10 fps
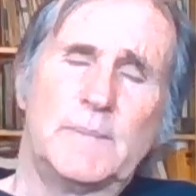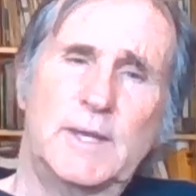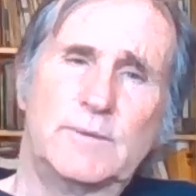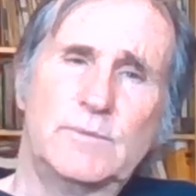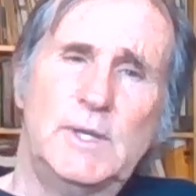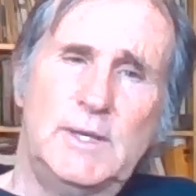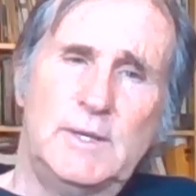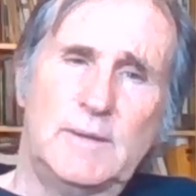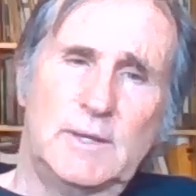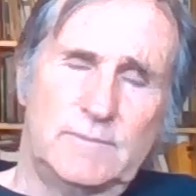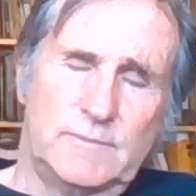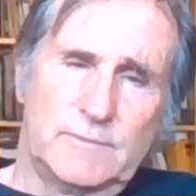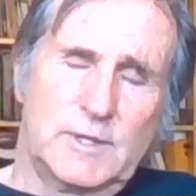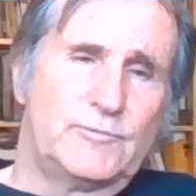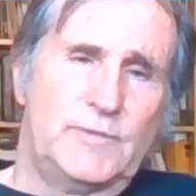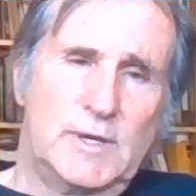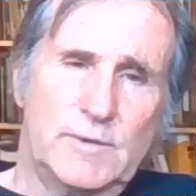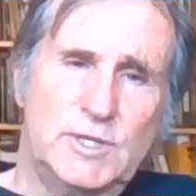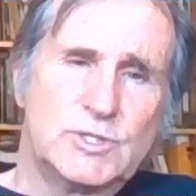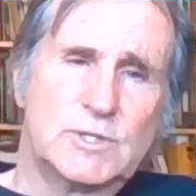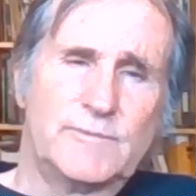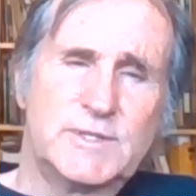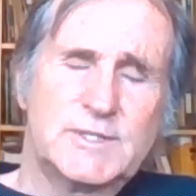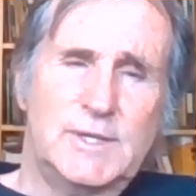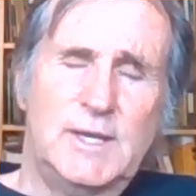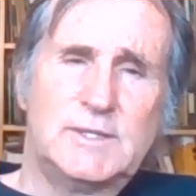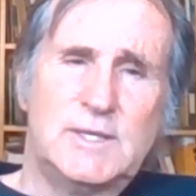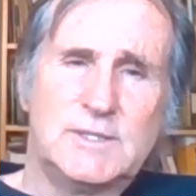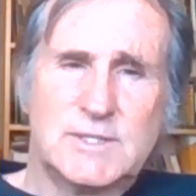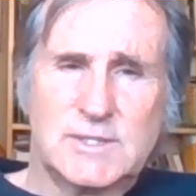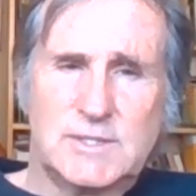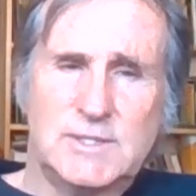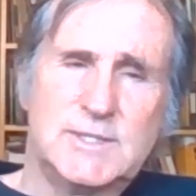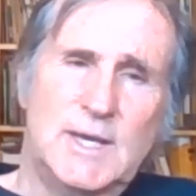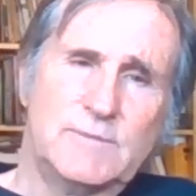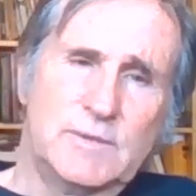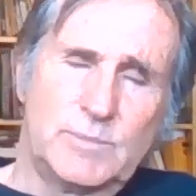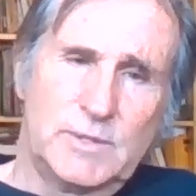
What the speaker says: it really, Confederation, obviously 1867,